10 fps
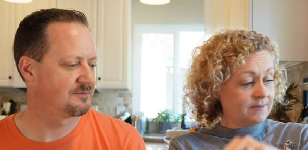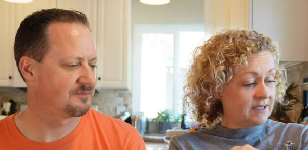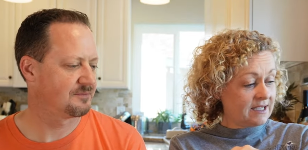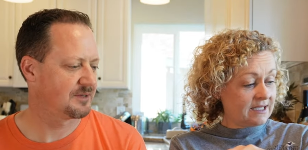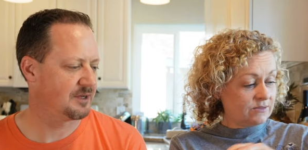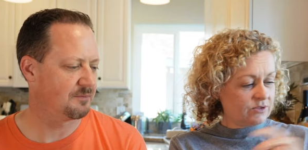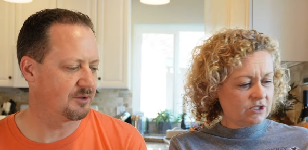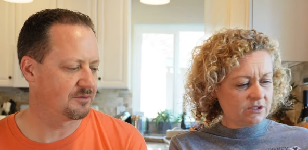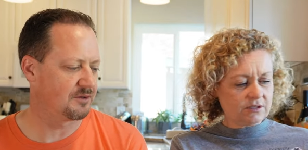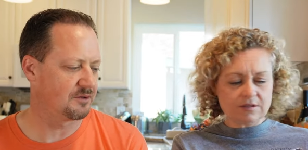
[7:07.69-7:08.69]
Speaker 1: Place. Yep,
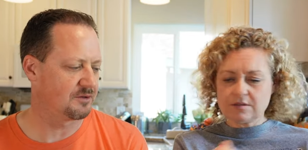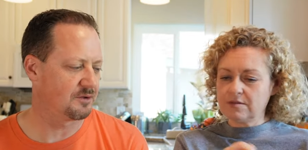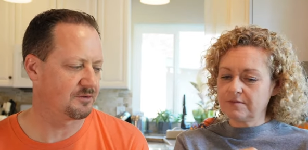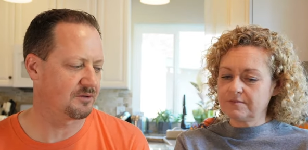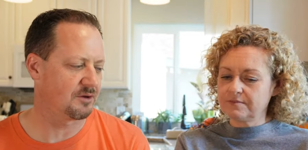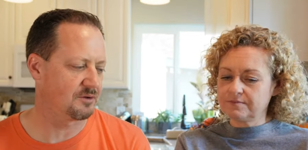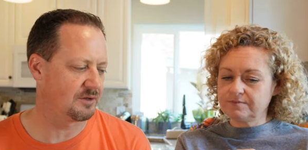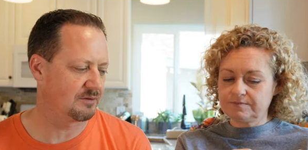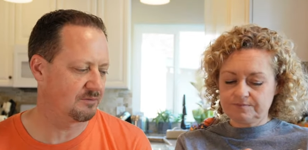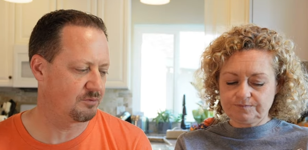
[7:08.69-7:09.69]
and those, the, those go
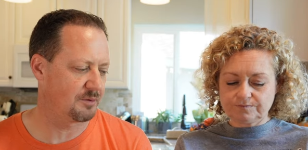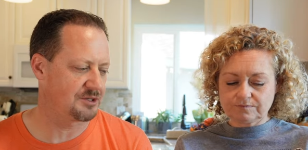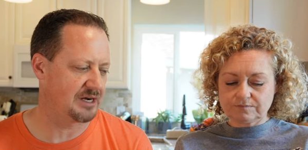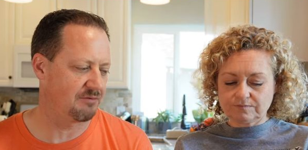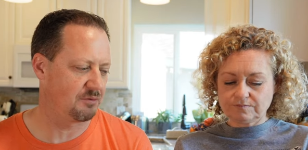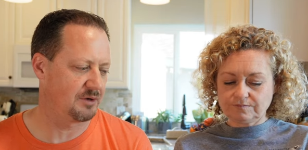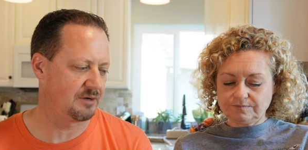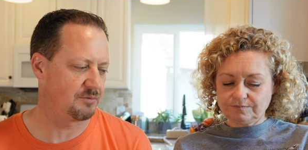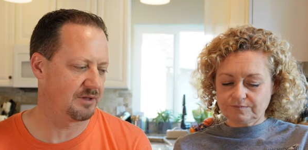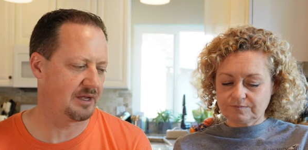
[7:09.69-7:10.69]
to pretty much everyone when they